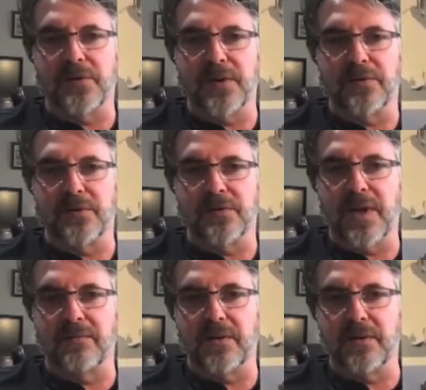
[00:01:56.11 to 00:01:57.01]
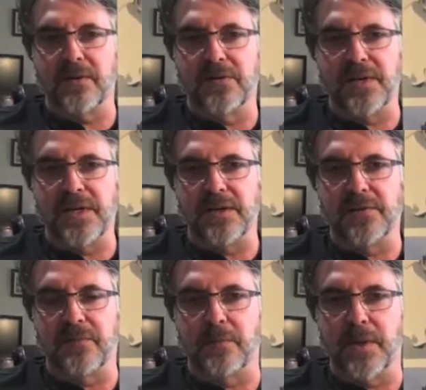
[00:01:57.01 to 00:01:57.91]
6 or 7
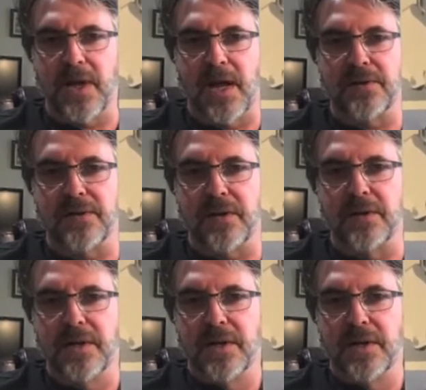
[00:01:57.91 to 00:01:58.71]
scenes from the Casa.